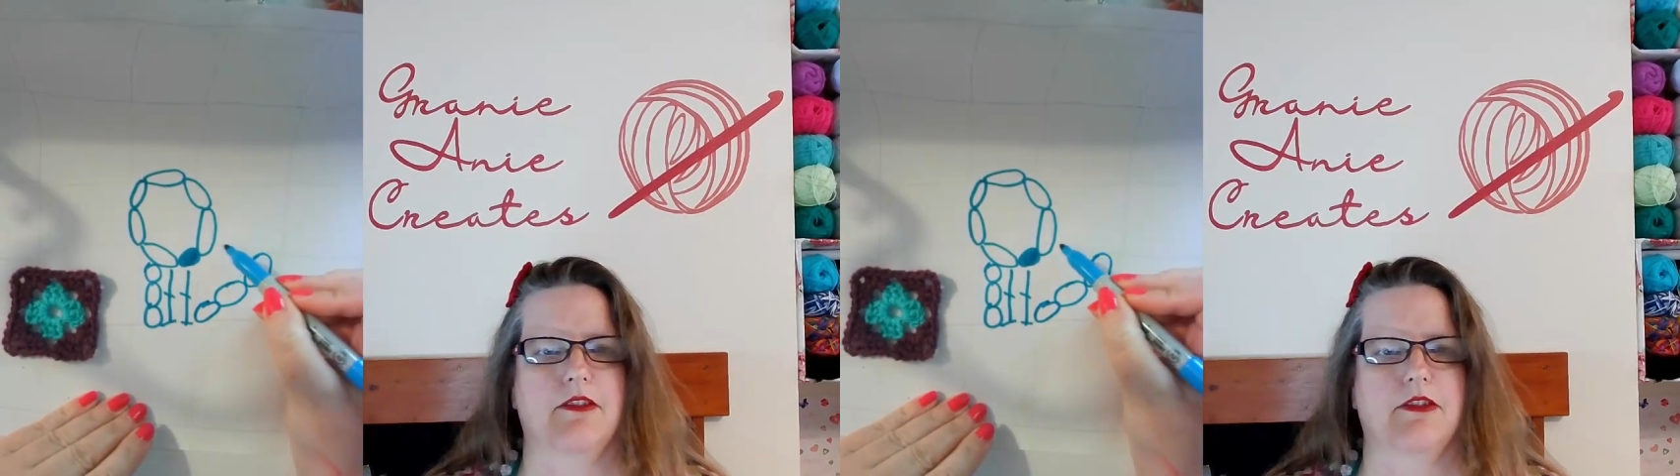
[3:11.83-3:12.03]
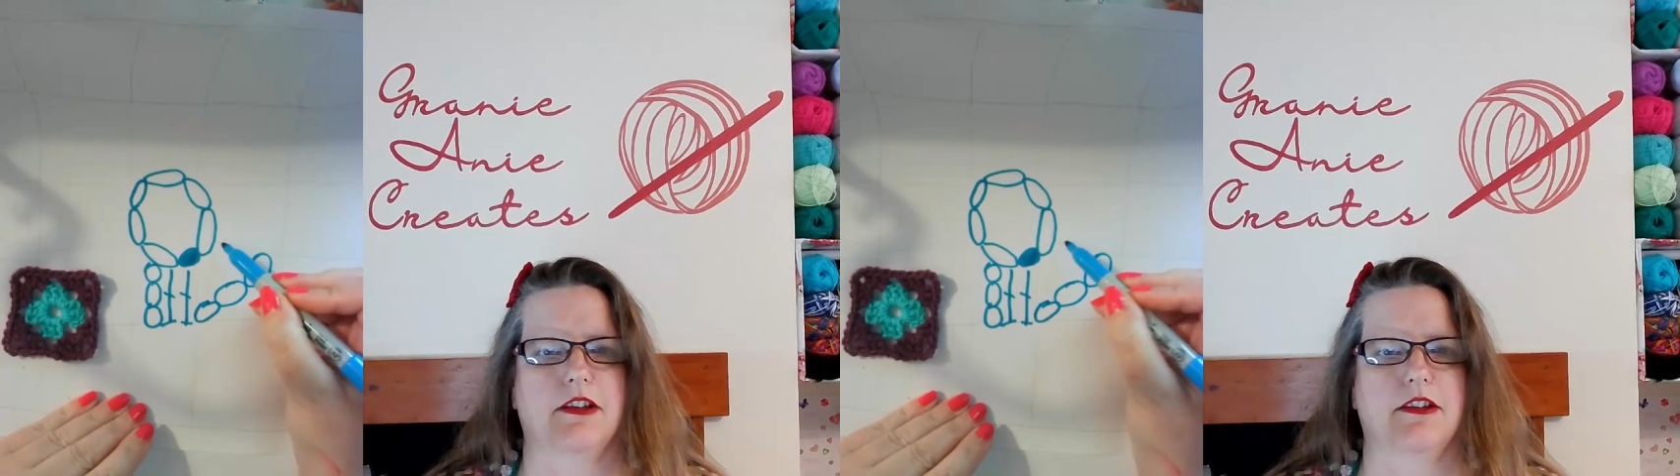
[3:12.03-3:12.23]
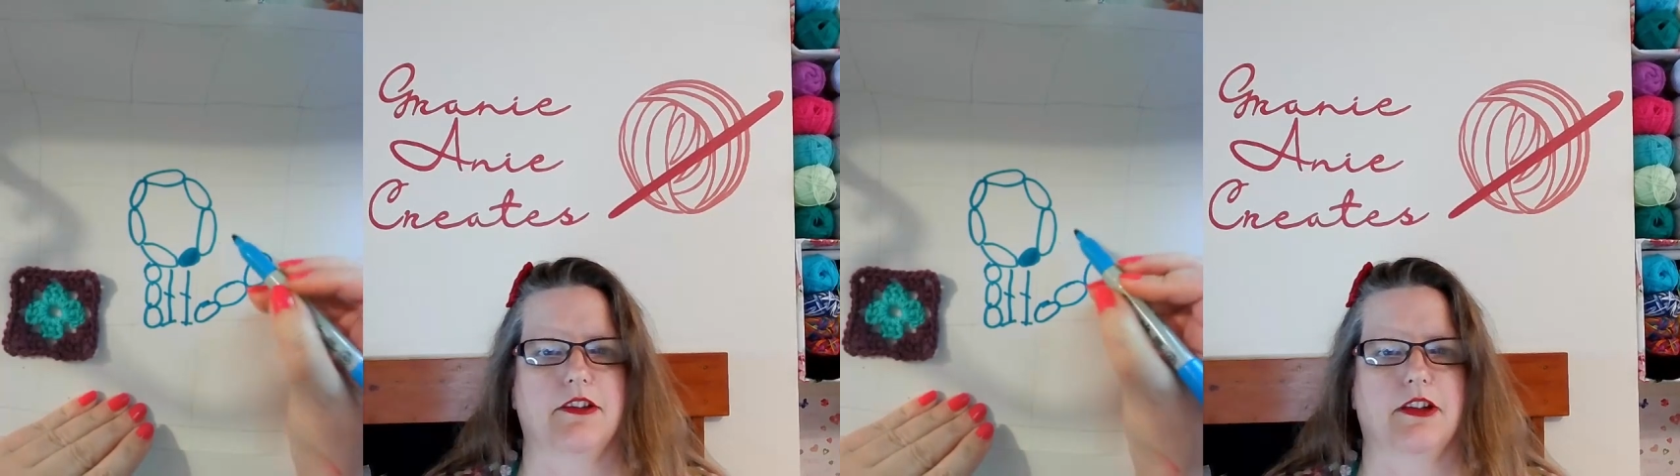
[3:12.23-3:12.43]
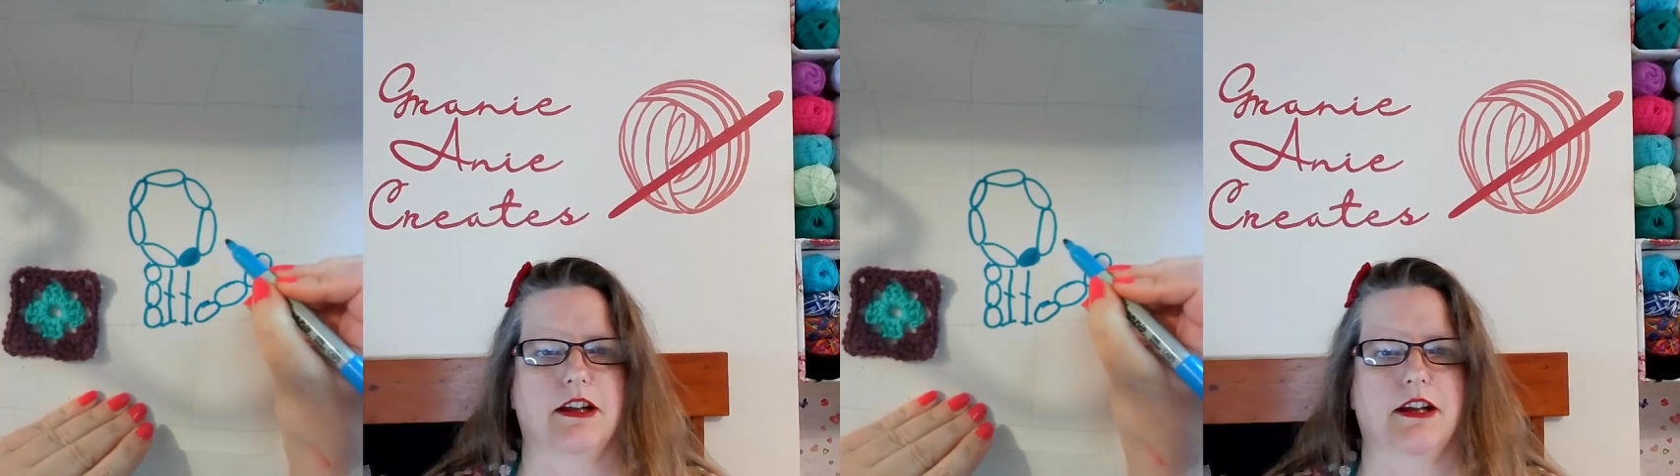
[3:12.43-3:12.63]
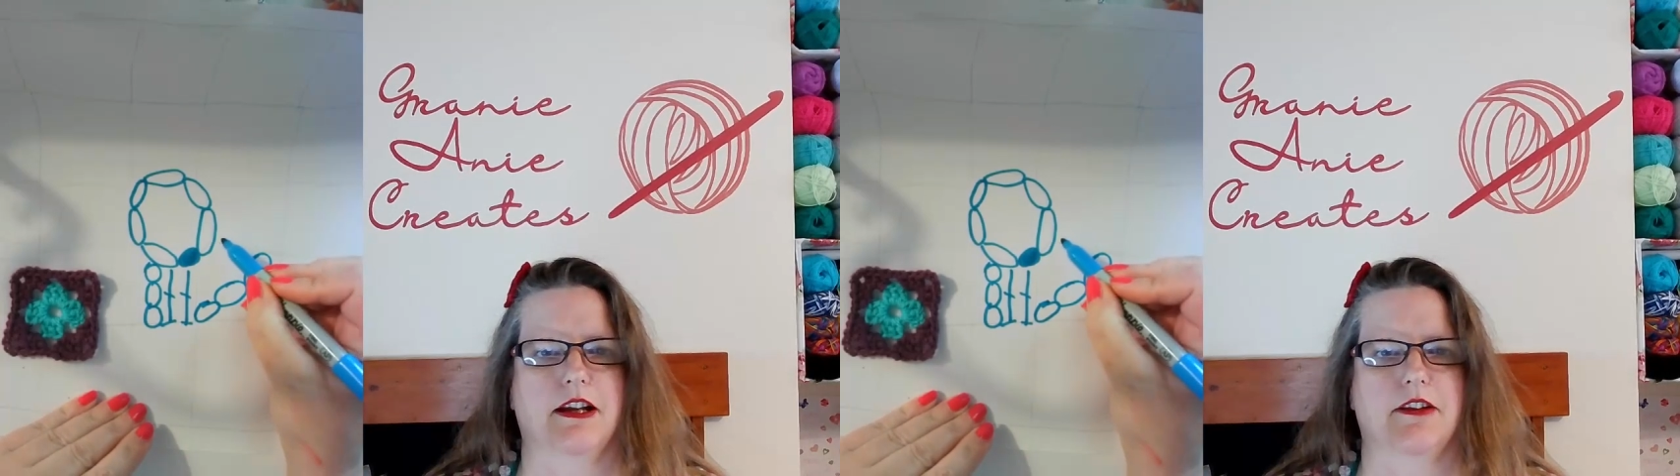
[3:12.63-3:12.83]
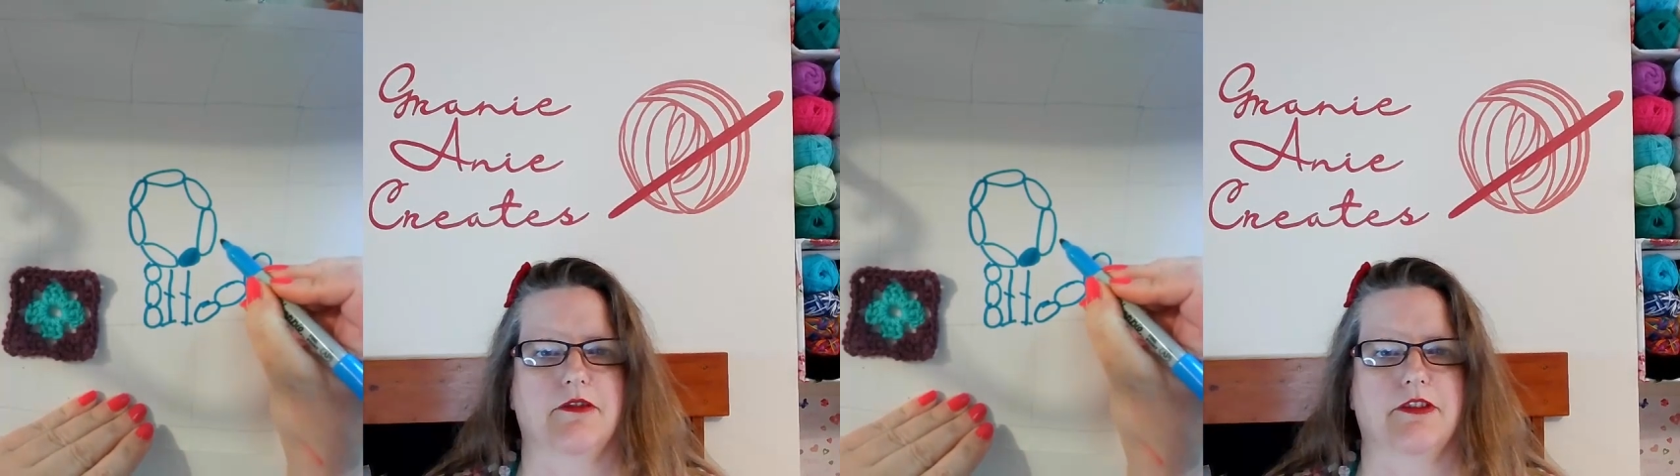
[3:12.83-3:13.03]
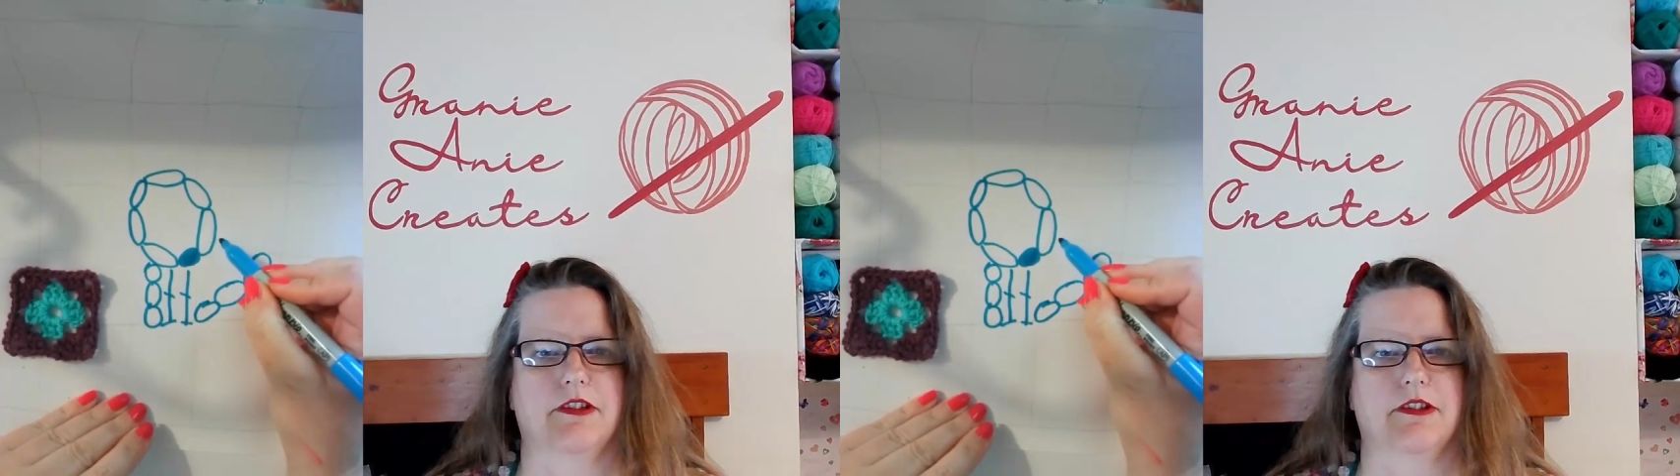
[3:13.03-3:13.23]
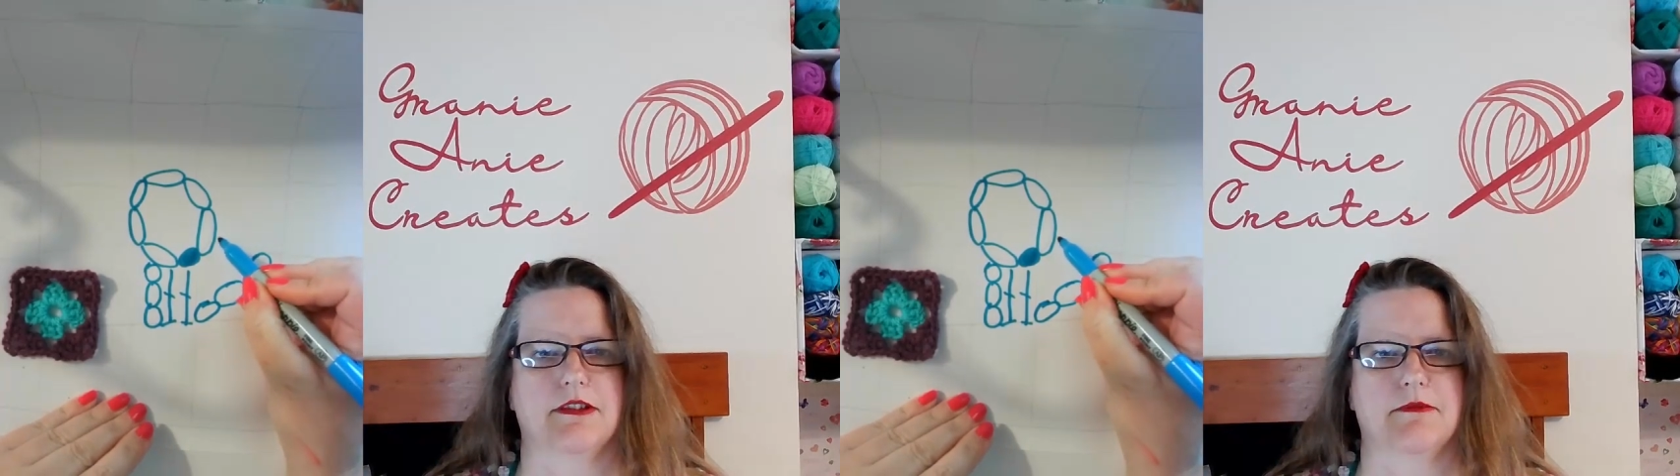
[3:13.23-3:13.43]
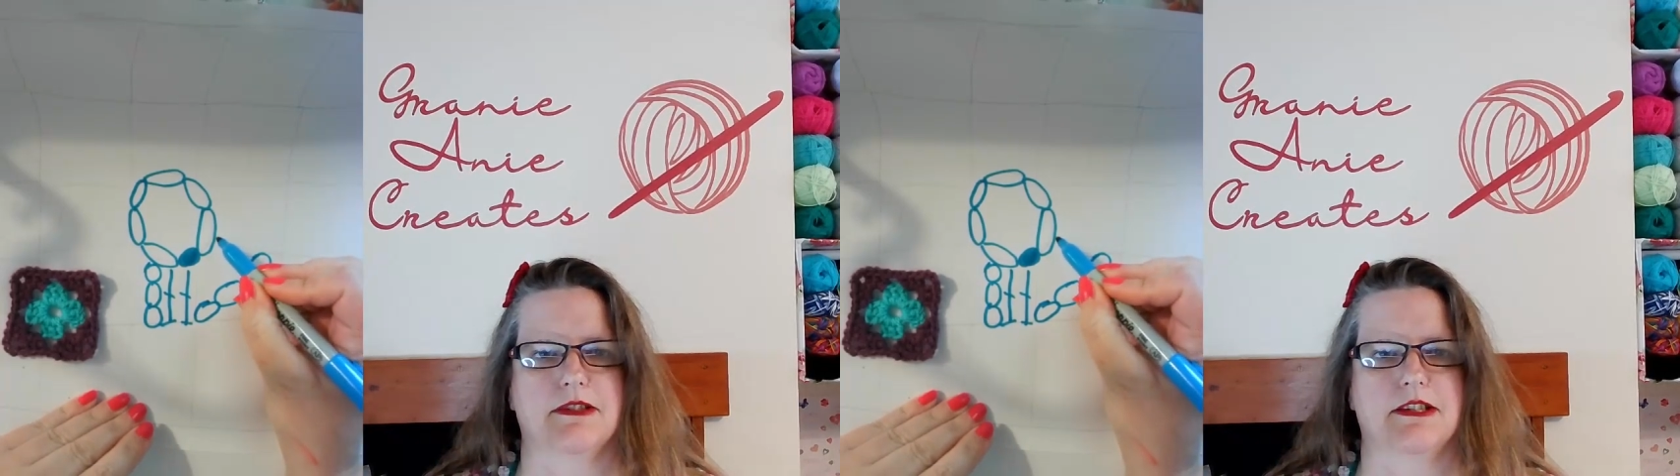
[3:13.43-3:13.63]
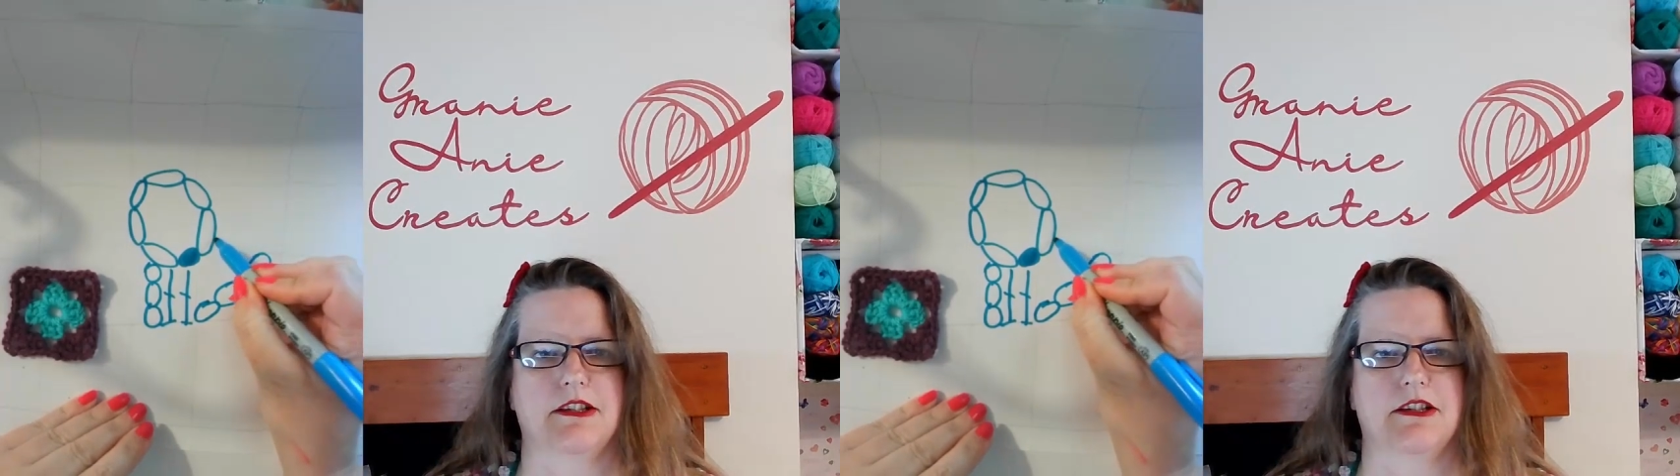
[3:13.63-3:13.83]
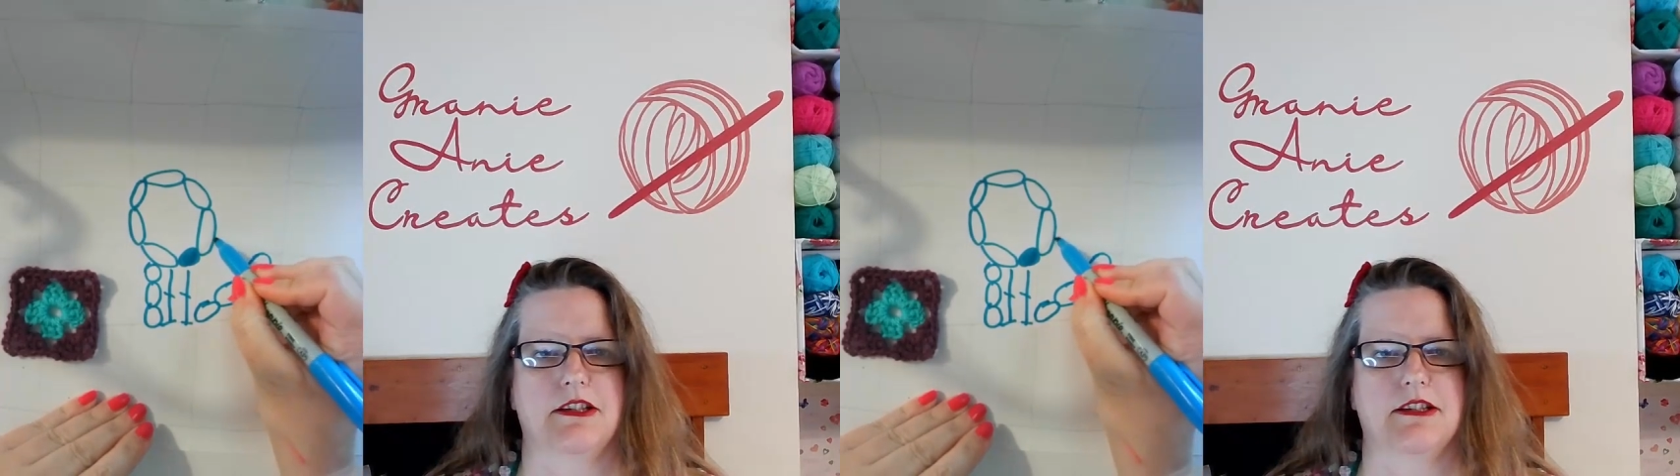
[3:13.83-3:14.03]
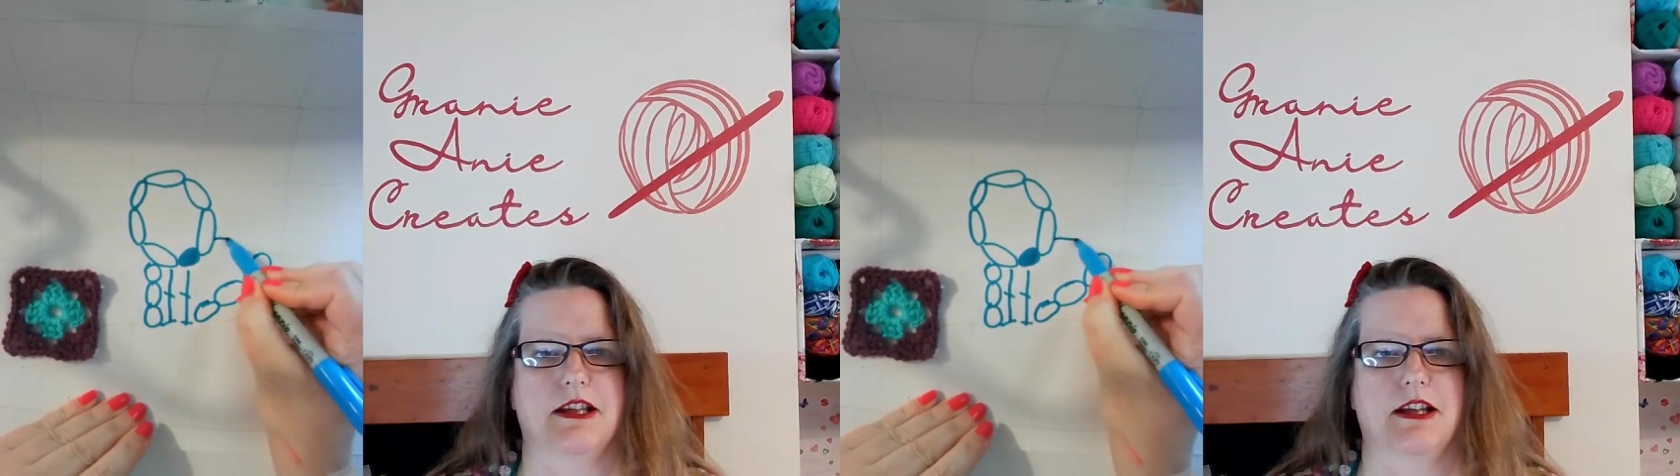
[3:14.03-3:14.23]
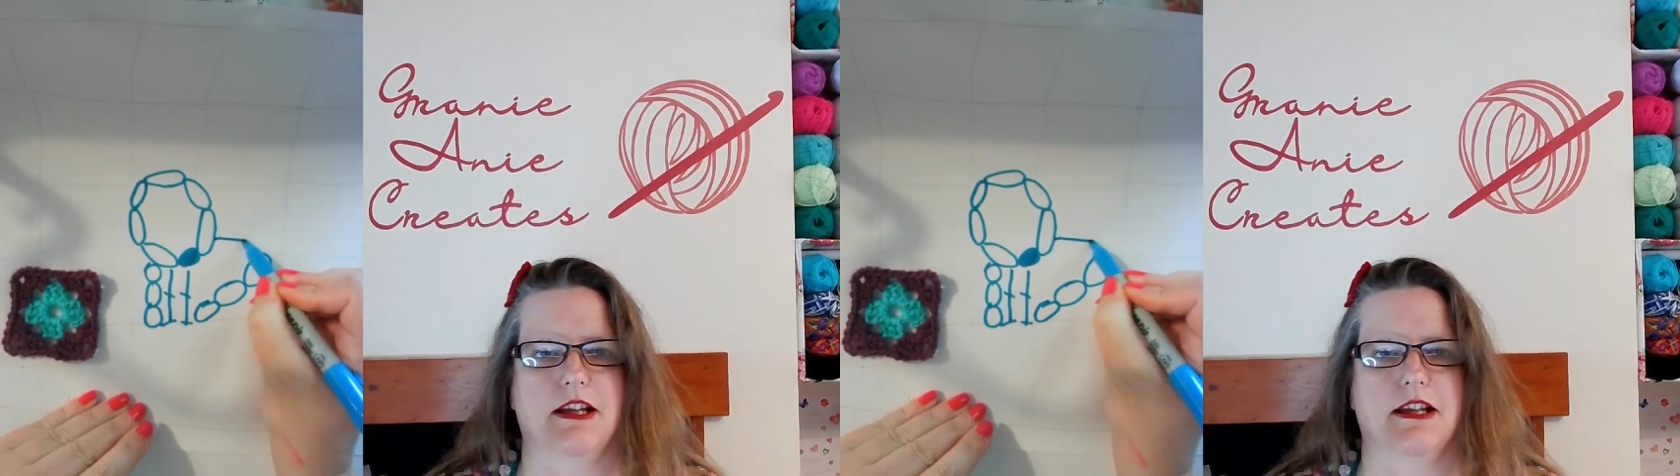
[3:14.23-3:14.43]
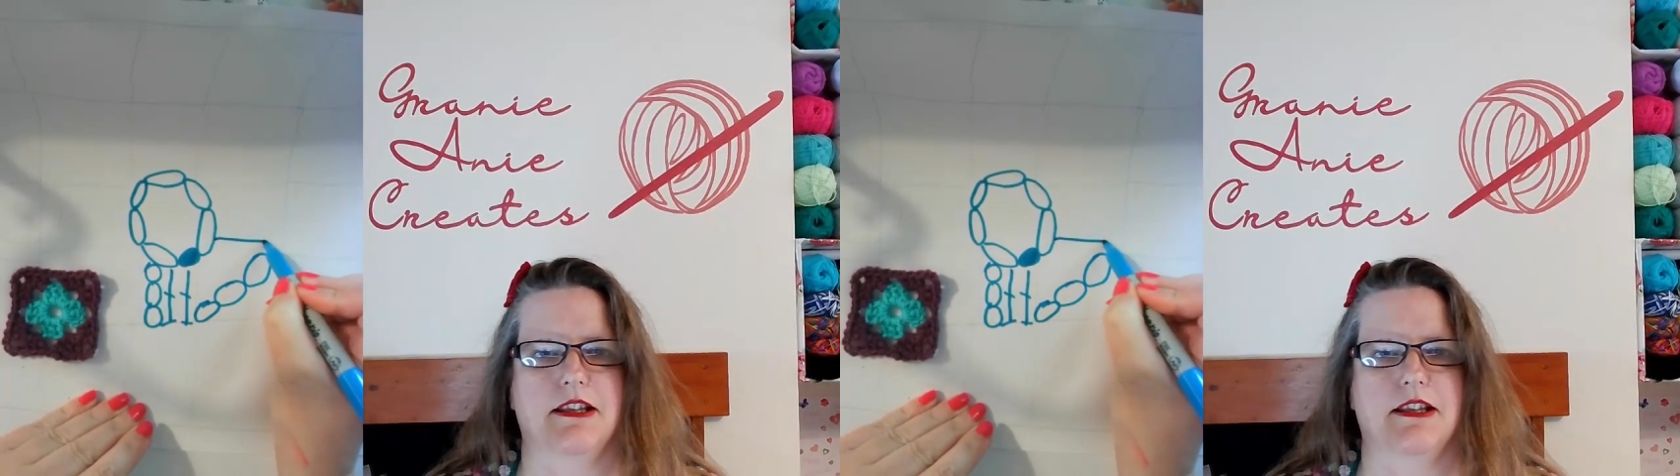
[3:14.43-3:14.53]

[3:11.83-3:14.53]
area that's going to have some stitches.